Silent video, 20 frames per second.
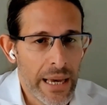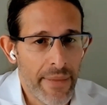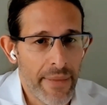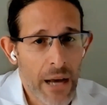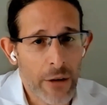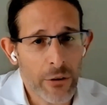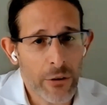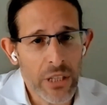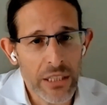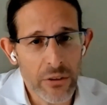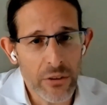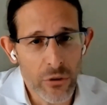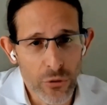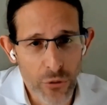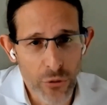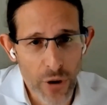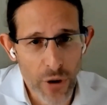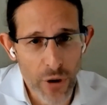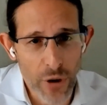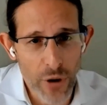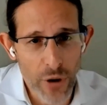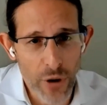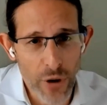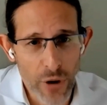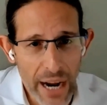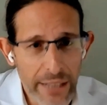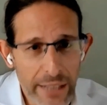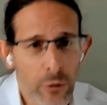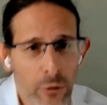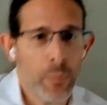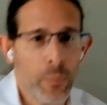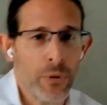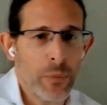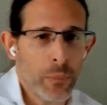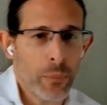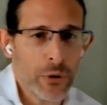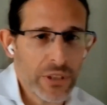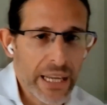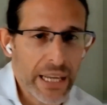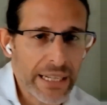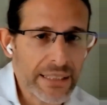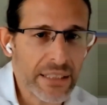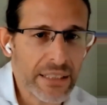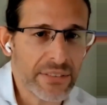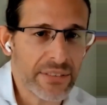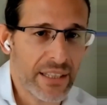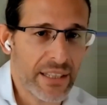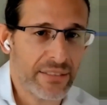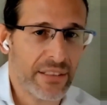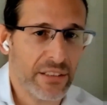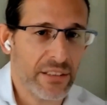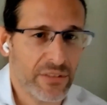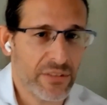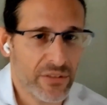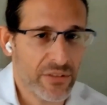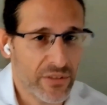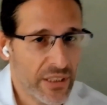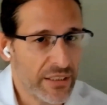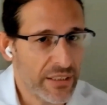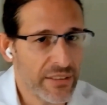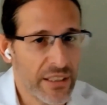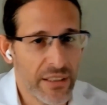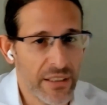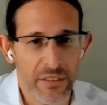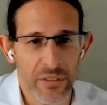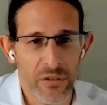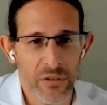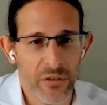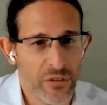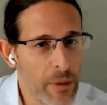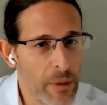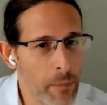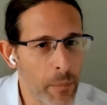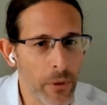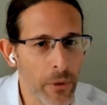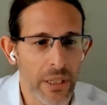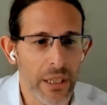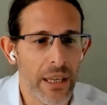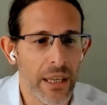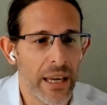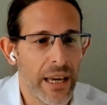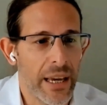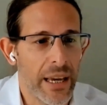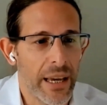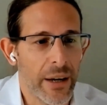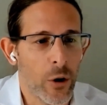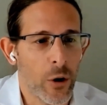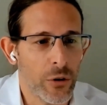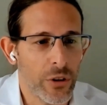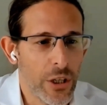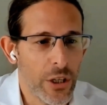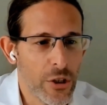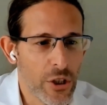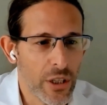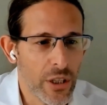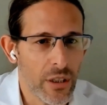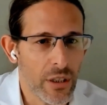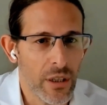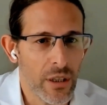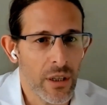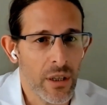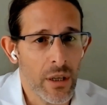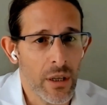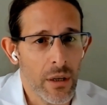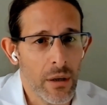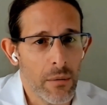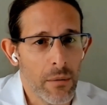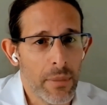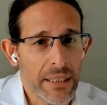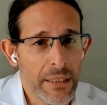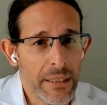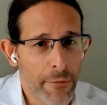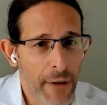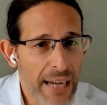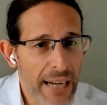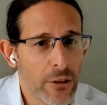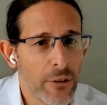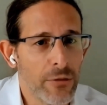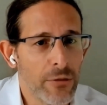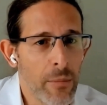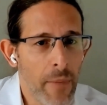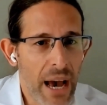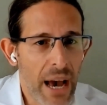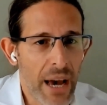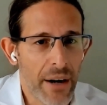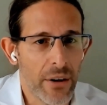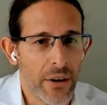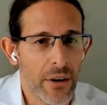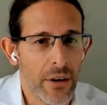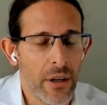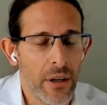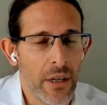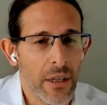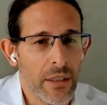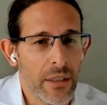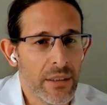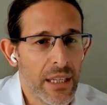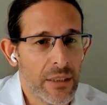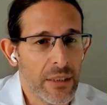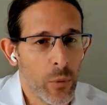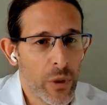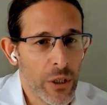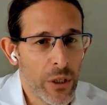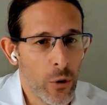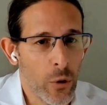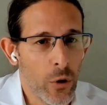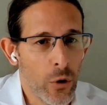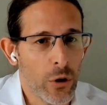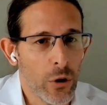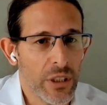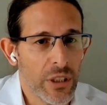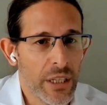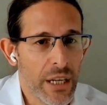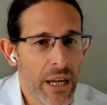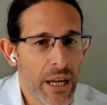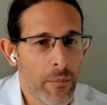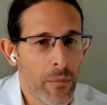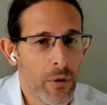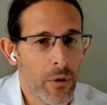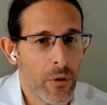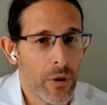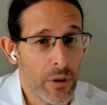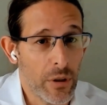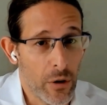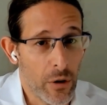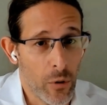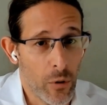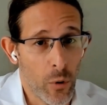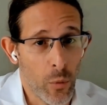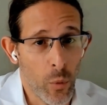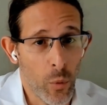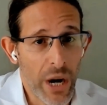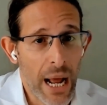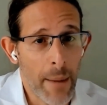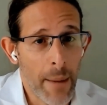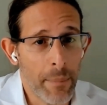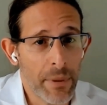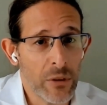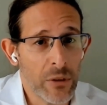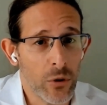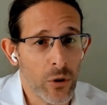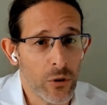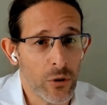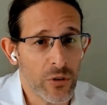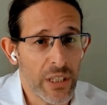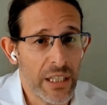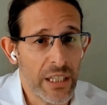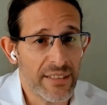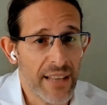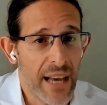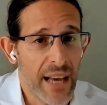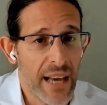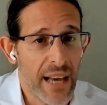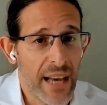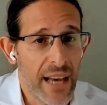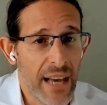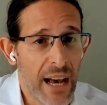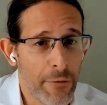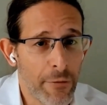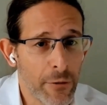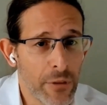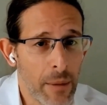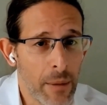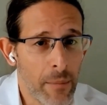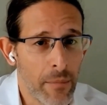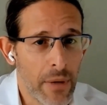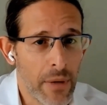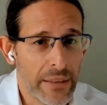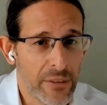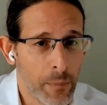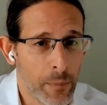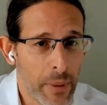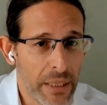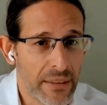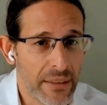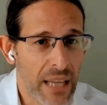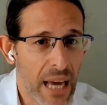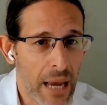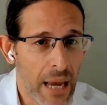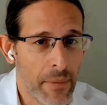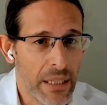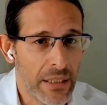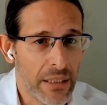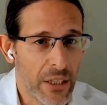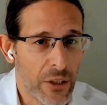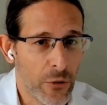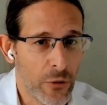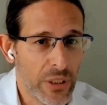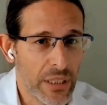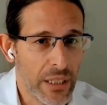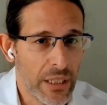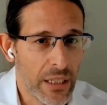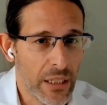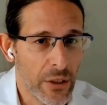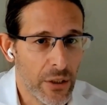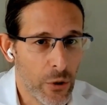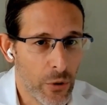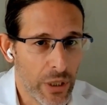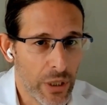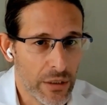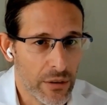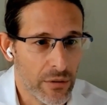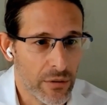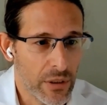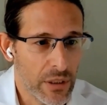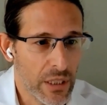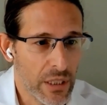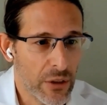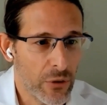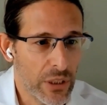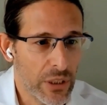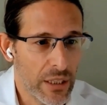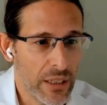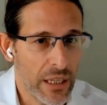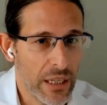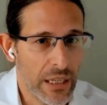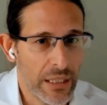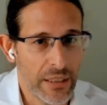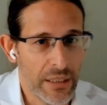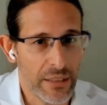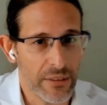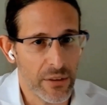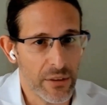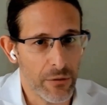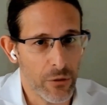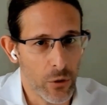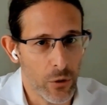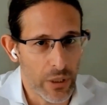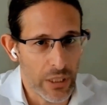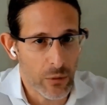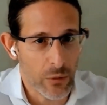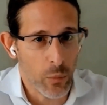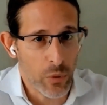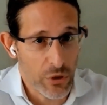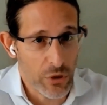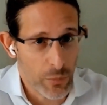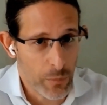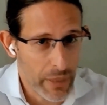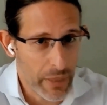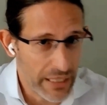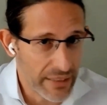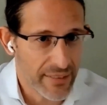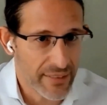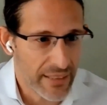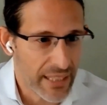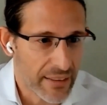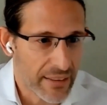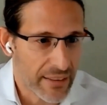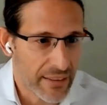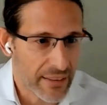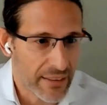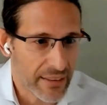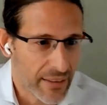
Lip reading: Now they try to portray this as a simple condition, but the fact of the matter that when you look on the number of what happened to those kids, half of them spent time in the critical unit, in the critical intensive unit, which means that